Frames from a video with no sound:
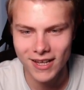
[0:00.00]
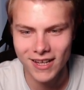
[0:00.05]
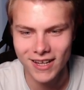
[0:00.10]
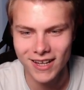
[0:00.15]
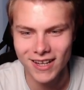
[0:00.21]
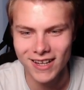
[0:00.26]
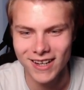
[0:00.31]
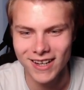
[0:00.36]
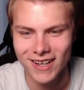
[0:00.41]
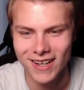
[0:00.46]

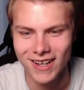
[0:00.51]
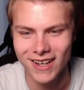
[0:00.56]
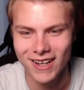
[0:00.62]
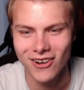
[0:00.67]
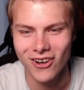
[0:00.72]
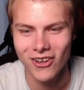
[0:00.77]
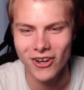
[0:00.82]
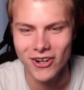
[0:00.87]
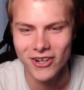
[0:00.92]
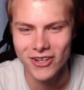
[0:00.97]
All the
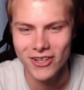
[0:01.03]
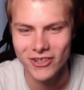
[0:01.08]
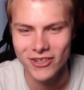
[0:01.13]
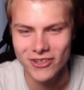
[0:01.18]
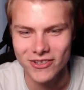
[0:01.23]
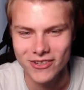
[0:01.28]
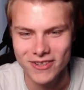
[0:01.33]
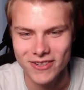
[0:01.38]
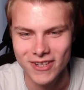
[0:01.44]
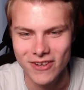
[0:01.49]
RDO
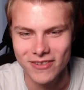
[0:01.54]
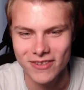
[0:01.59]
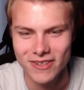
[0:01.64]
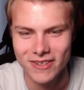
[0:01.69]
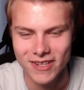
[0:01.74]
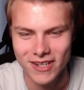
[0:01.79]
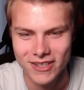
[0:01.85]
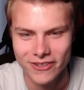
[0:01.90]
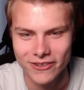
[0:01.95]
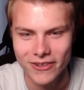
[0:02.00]
7s
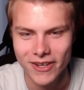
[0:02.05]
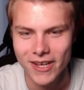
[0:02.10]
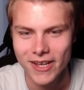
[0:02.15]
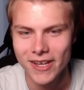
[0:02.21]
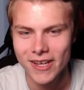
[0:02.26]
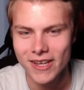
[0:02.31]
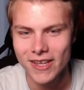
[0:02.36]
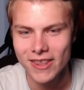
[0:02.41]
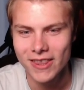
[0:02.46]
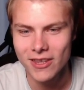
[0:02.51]
next to
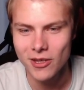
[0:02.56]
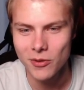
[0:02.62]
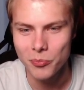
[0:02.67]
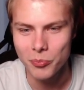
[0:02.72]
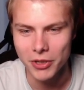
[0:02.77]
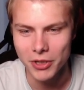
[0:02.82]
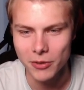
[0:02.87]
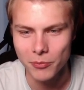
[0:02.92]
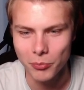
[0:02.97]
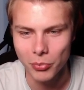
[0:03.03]
the
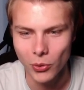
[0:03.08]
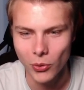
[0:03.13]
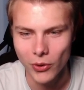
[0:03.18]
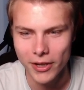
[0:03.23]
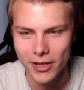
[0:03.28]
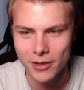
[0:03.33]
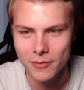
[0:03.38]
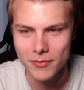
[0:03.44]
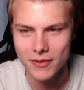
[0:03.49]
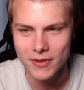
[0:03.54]
big
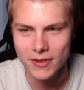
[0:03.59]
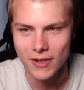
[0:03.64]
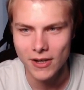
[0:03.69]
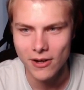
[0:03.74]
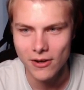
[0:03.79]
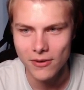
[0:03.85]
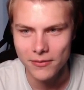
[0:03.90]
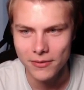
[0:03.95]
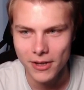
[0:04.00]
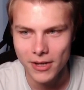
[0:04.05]
boy
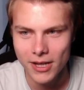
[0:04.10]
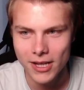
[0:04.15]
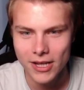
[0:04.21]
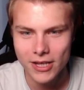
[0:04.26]
himself.